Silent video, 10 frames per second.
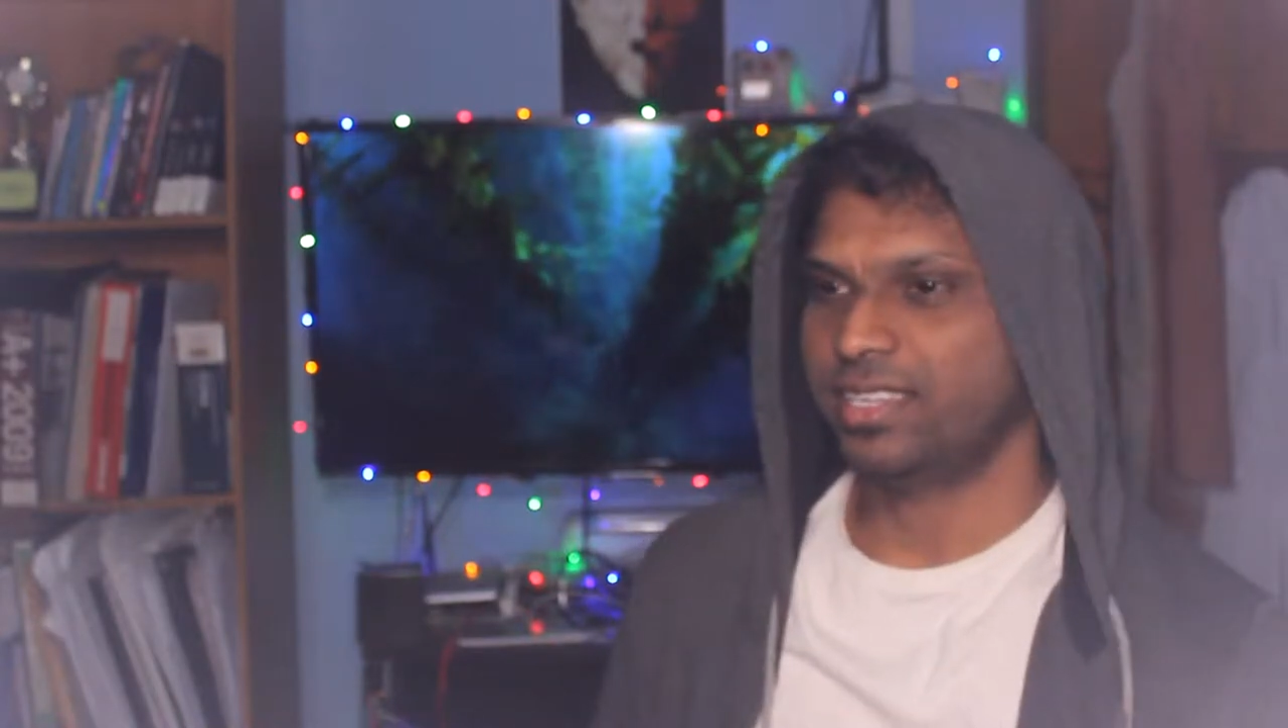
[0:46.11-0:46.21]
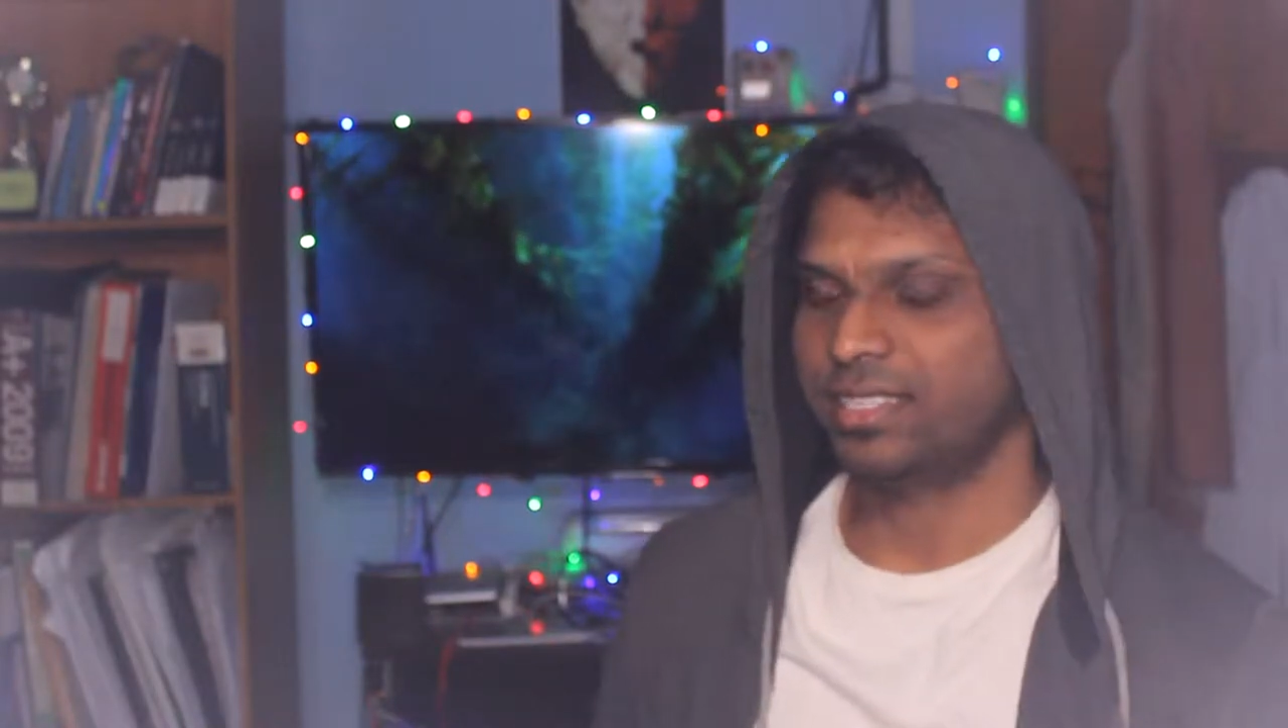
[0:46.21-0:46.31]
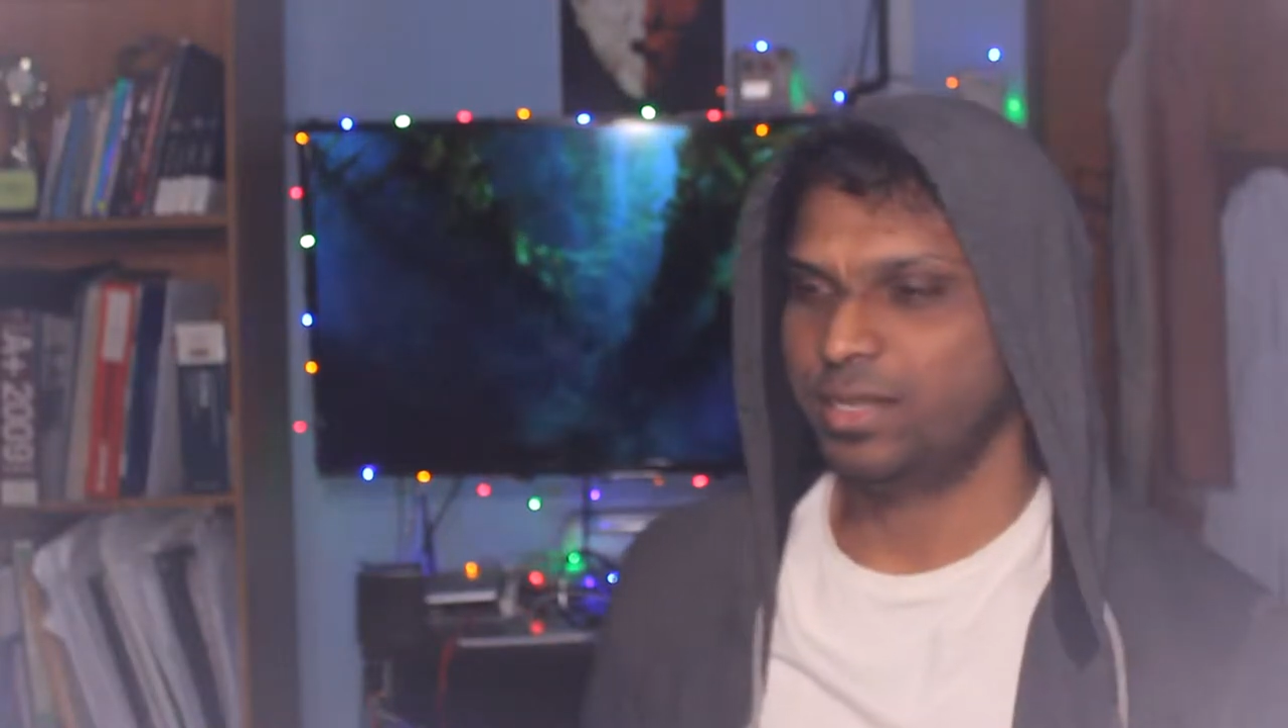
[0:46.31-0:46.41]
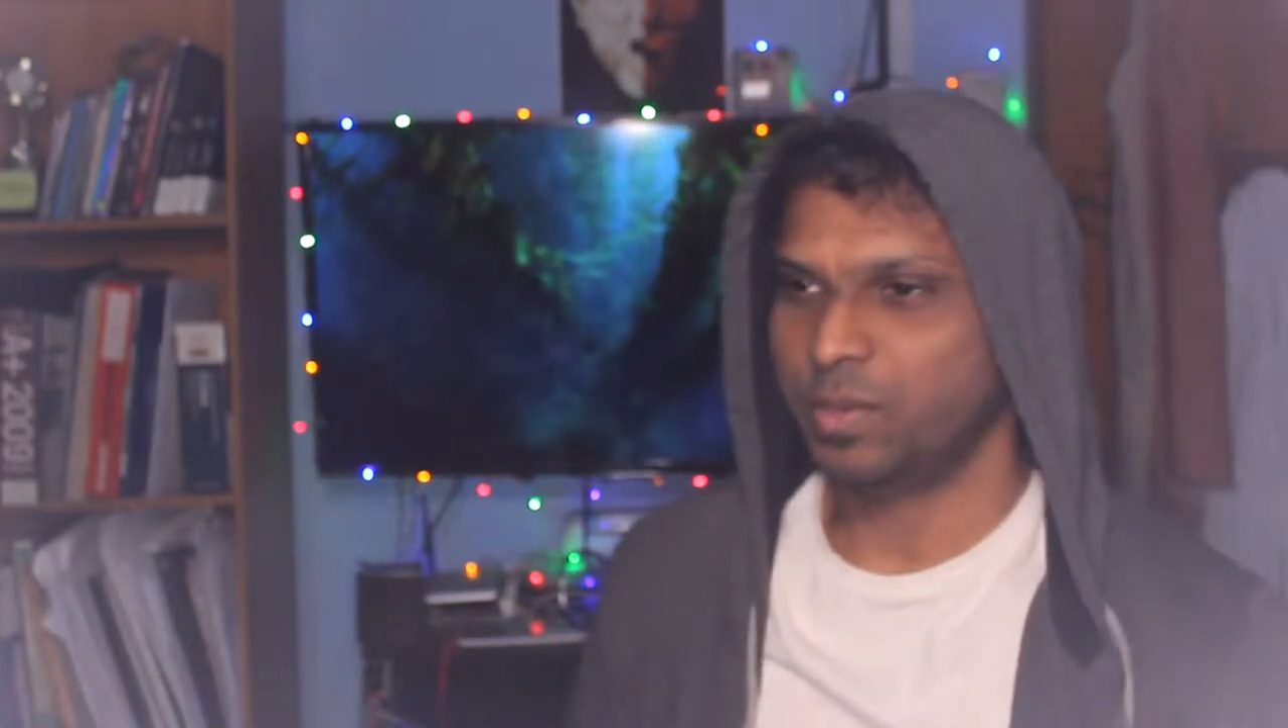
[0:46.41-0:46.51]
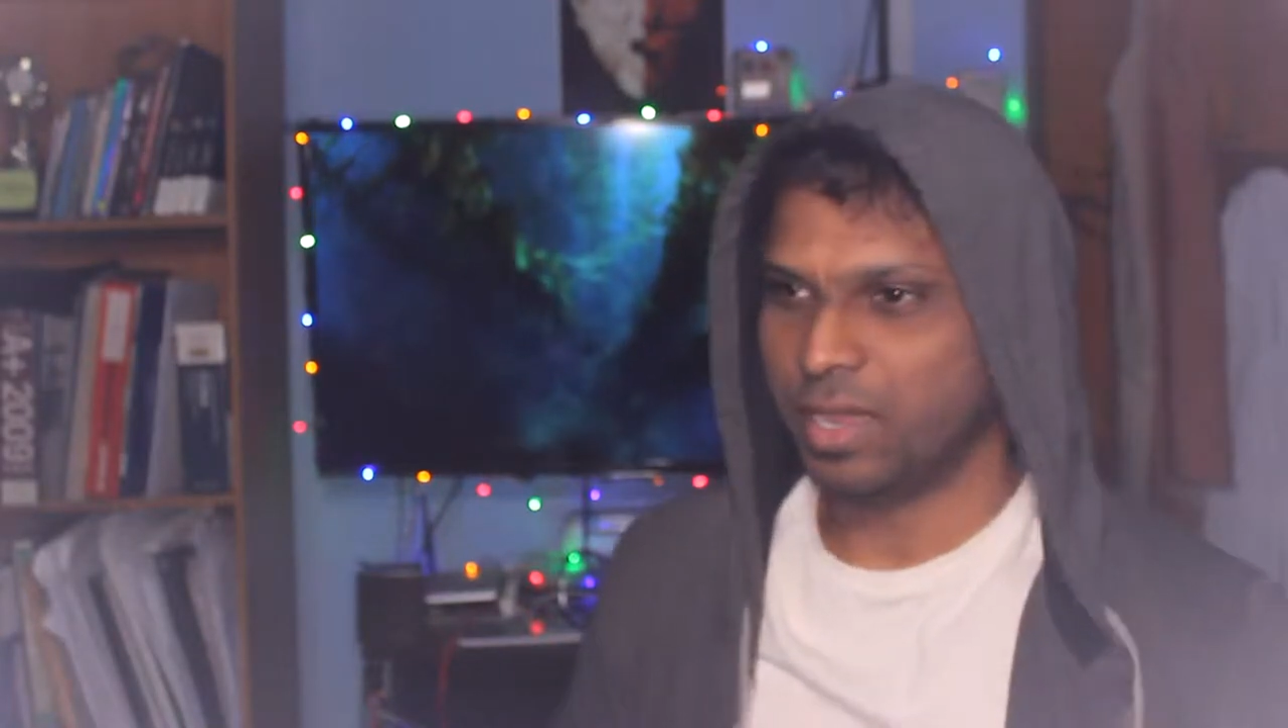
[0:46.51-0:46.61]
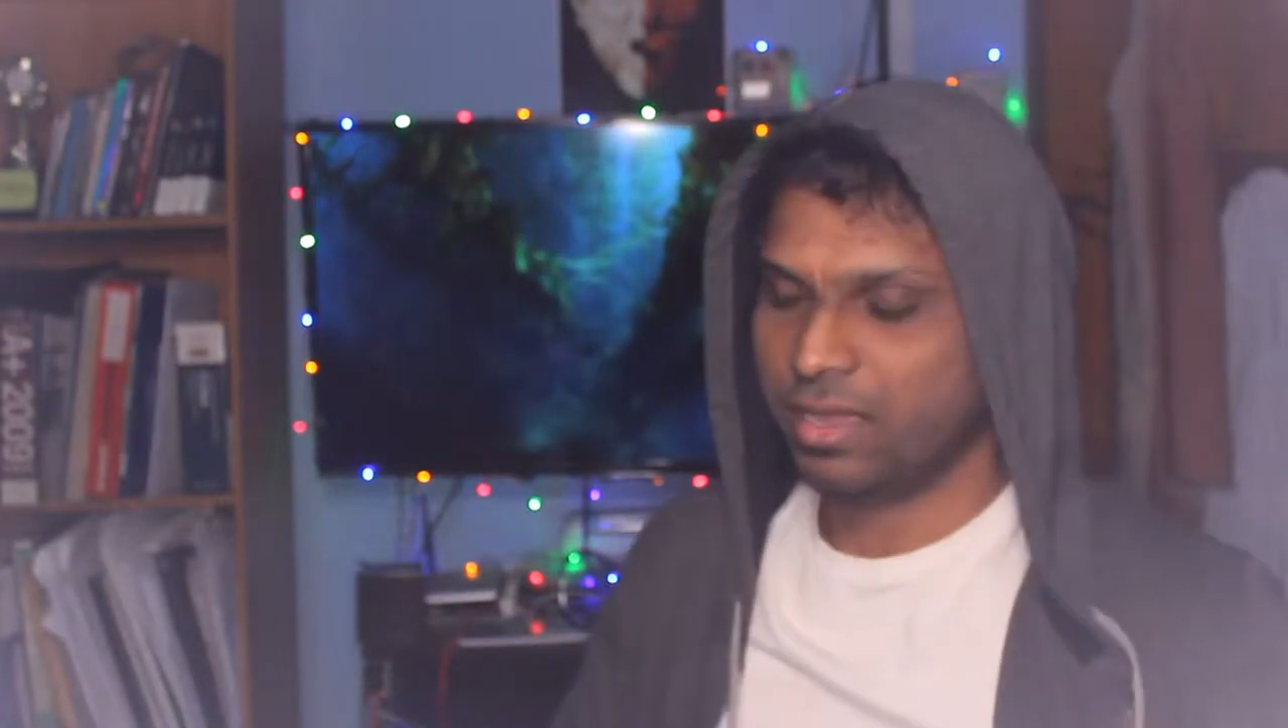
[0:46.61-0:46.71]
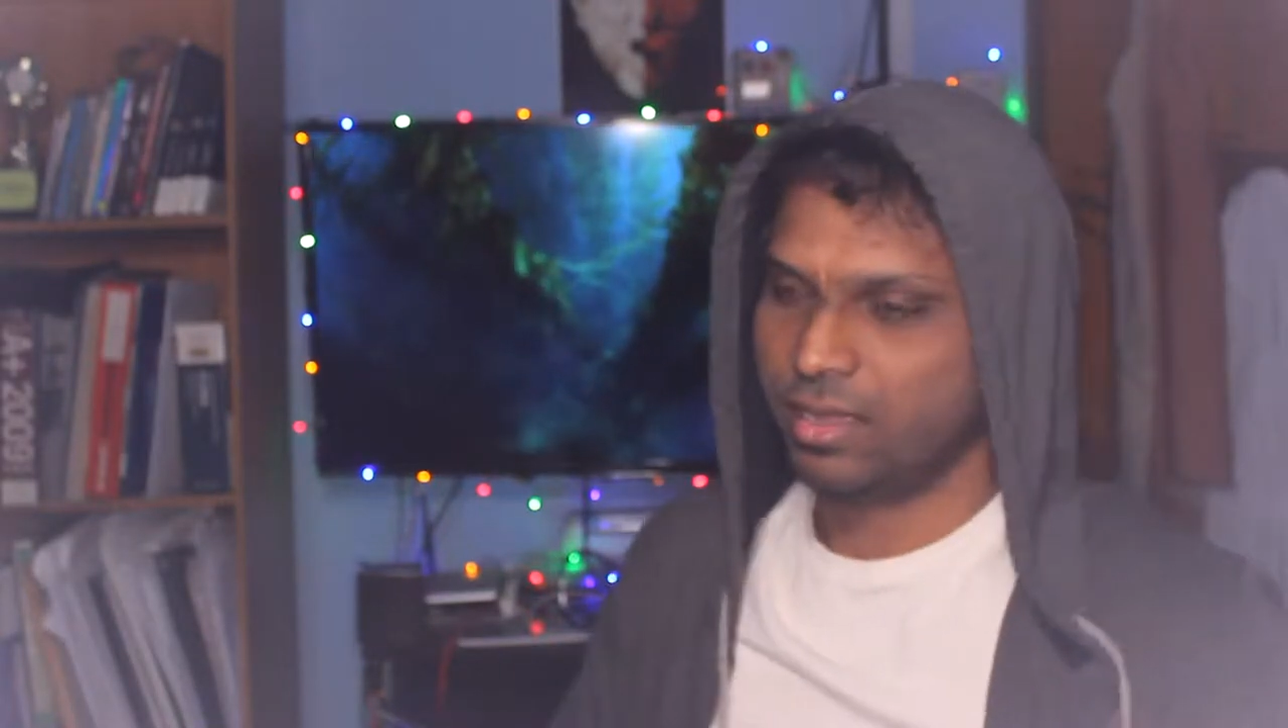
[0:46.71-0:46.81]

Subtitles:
ask you,